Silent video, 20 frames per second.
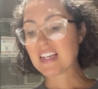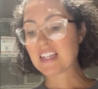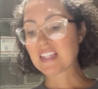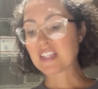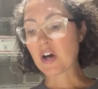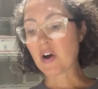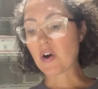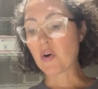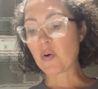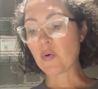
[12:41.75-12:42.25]

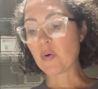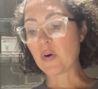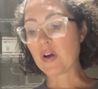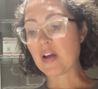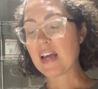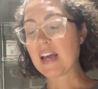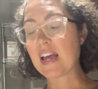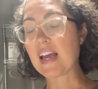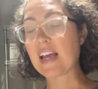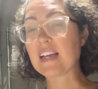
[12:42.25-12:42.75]
So
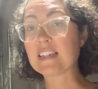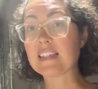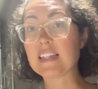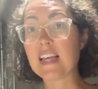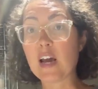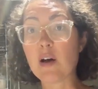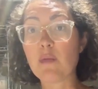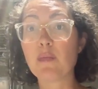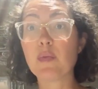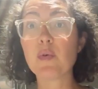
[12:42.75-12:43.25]

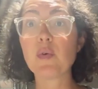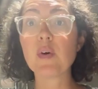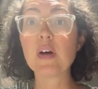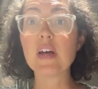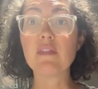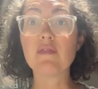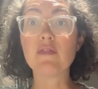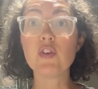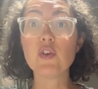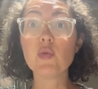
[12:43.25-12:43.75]
example,
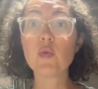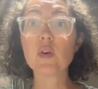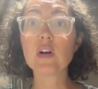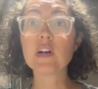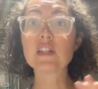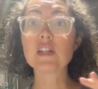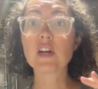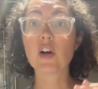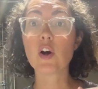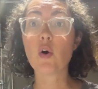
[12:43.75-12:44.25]
if you were
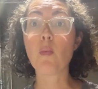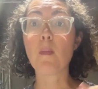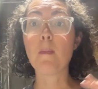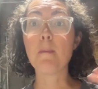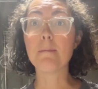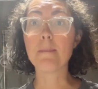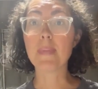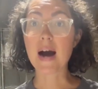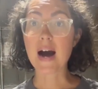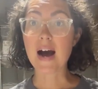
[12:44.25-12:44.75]
to go
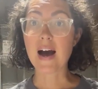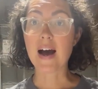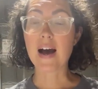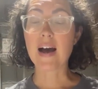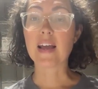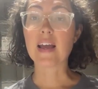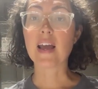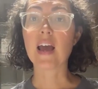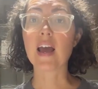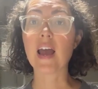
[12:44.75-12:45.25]

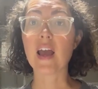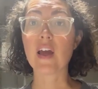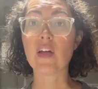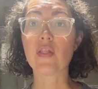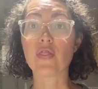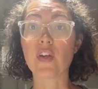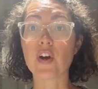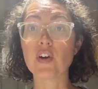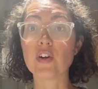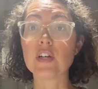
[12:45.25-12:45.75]
buy a
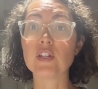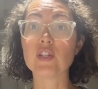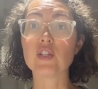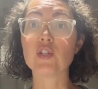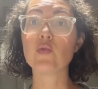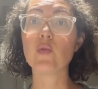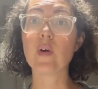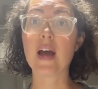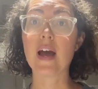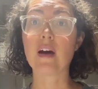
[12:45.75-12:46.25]

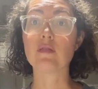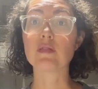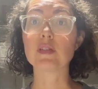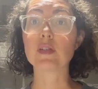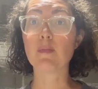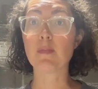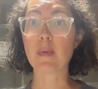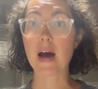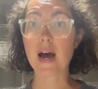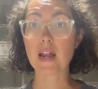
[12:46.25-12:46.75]
32-ounce
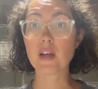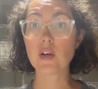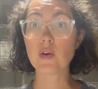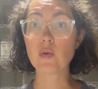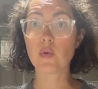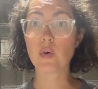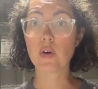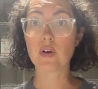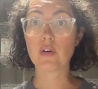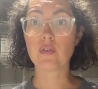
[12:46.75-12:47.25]
body
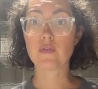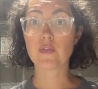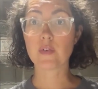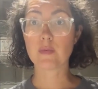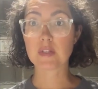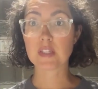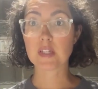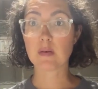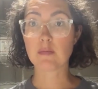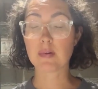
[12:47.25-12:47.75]
oil
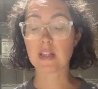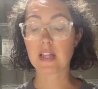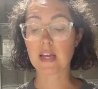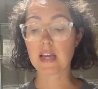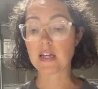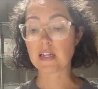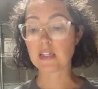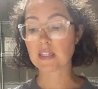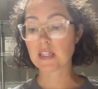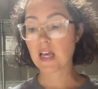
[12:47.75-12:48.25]
from
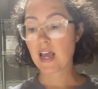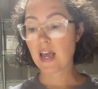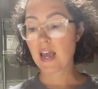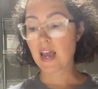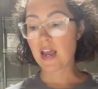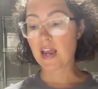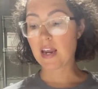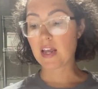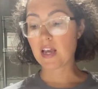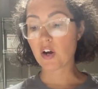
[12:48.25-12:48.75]
someplace
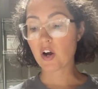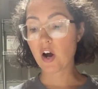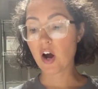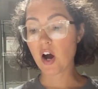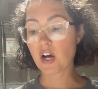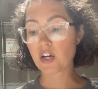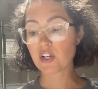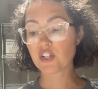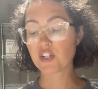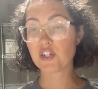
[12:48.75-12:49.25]
and it
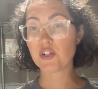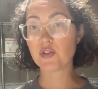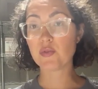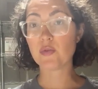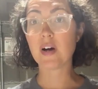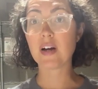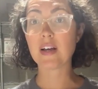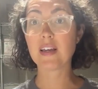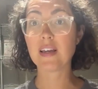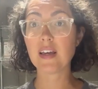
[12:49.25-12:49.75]
costs
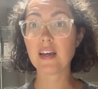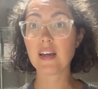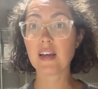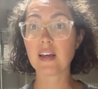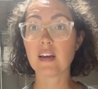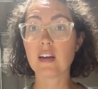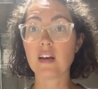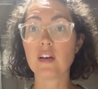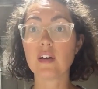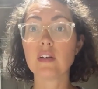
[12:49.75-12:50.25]
you,
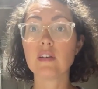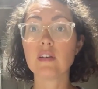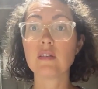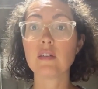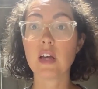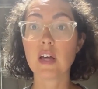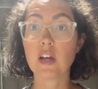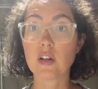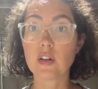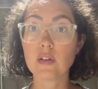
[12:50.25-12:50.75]
again,
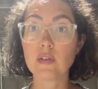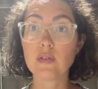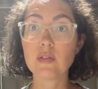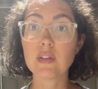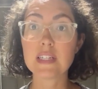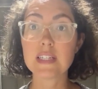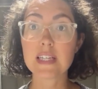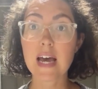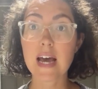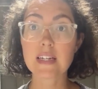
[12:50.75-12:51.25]

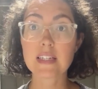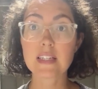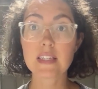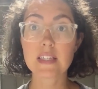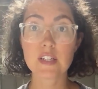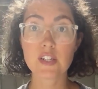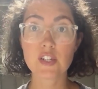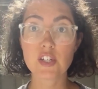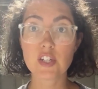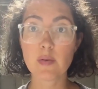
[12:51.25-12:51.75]
include the
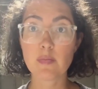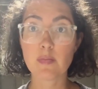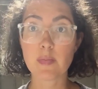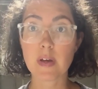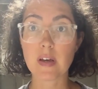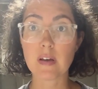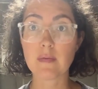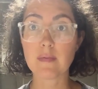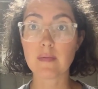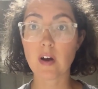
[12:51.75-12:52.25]
taxes and
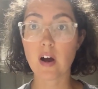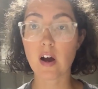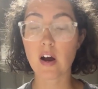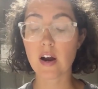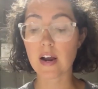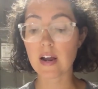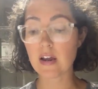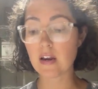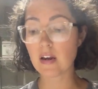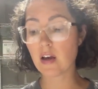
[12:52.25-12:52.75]
shipping. All
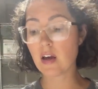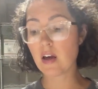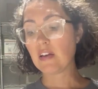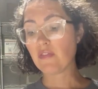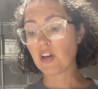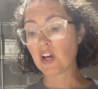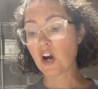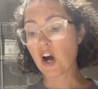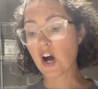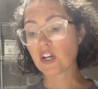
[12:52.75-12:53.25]
right.
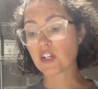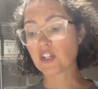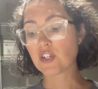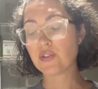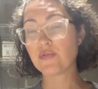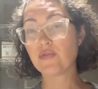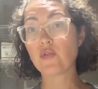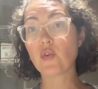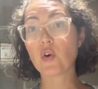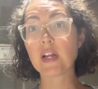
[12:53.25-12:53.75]
If it costs
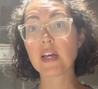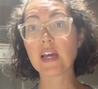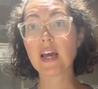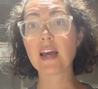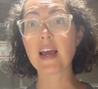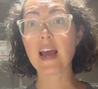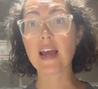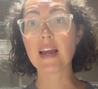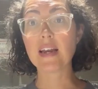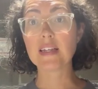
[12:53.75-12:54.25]
you
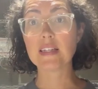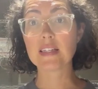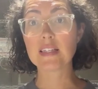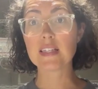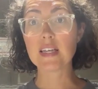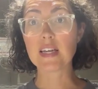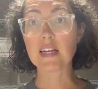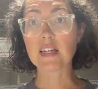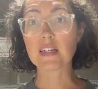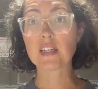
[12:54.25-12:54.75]

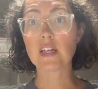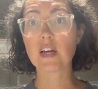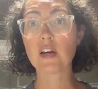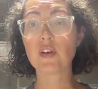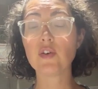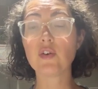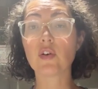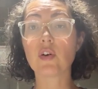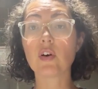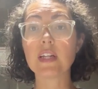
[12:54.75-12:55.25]
$48.86,
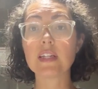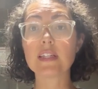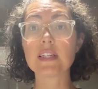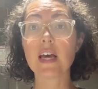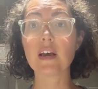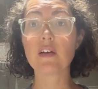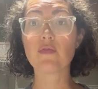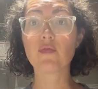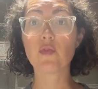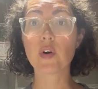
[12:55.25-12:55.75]
you're going to
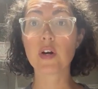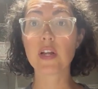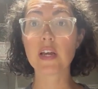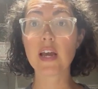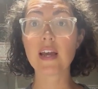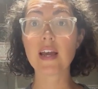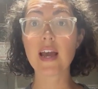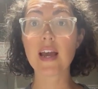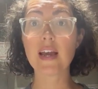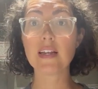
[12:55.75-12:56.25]
take
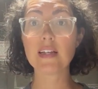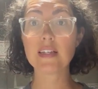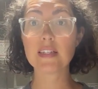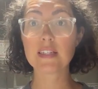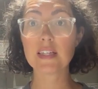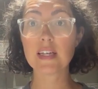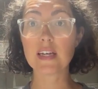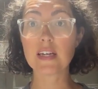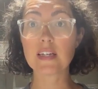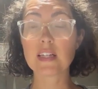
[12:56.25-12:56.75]

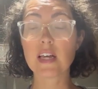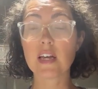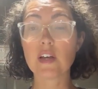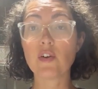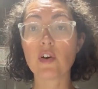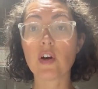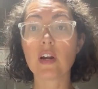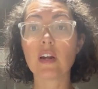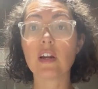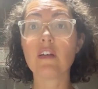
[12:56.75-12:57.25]
$48.86 and
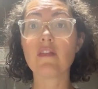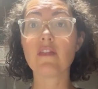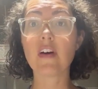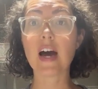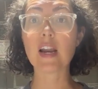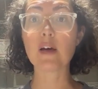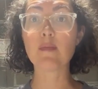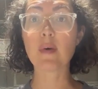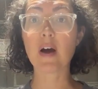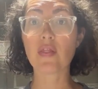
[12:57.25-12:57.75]
you're going to
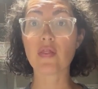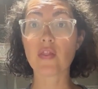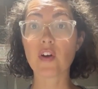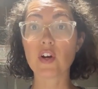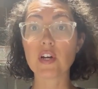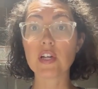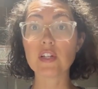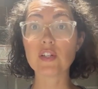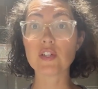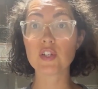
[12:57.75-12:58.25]
divide it by
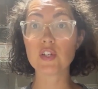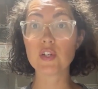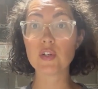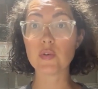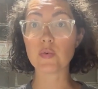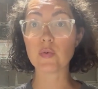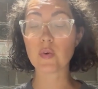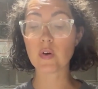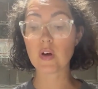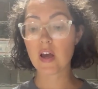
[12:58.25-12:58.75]

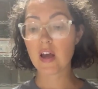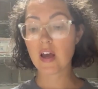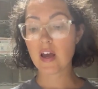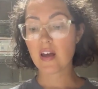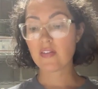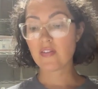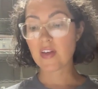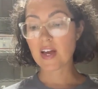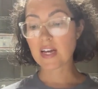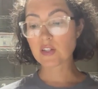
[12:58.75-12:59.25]
32.
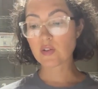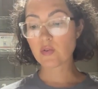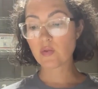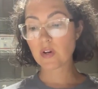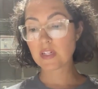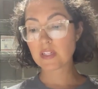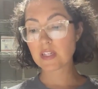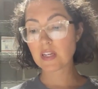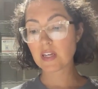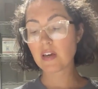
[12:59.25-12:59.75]
That's
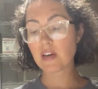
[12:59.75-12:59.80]
going to